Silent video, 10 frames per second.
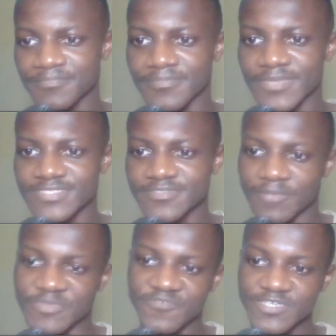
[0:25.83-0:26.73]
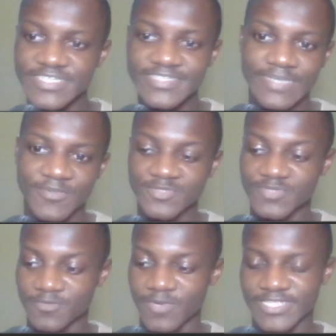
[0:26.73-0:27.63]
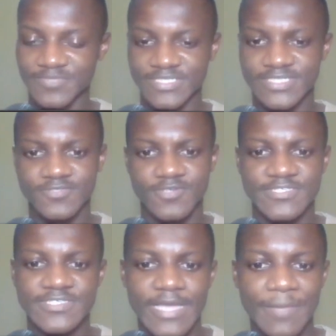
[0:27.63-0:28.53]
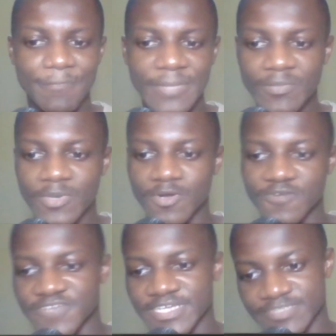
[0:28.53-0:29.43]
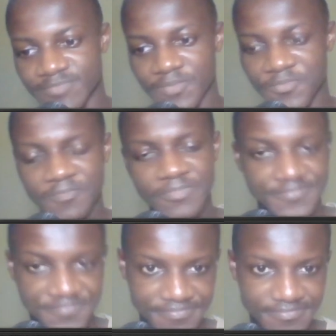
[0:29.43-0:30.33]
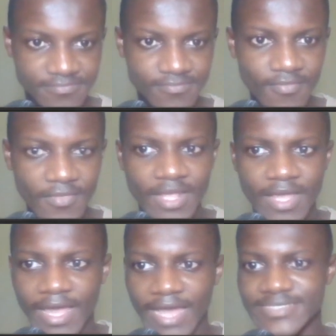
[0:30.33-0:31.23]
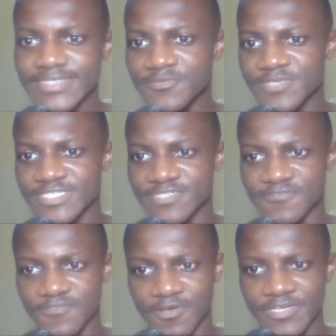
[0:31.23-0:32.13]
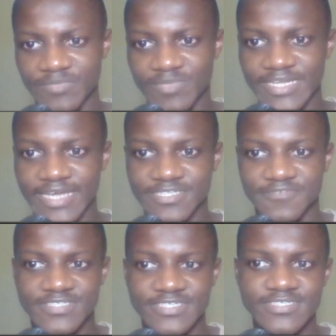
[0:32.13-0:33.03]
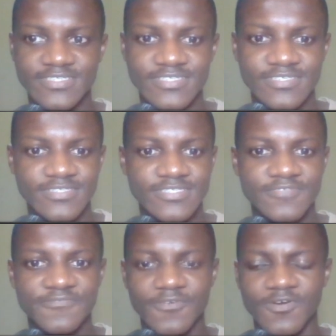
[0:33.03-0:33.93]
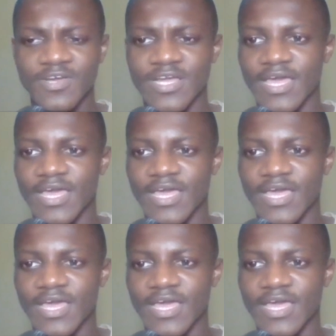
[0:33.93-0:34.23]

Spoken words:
But I mean, fortunately, this time I was with the white pieces, so I was a bit more confident in my prep. I started with d4, played knight f6, c4,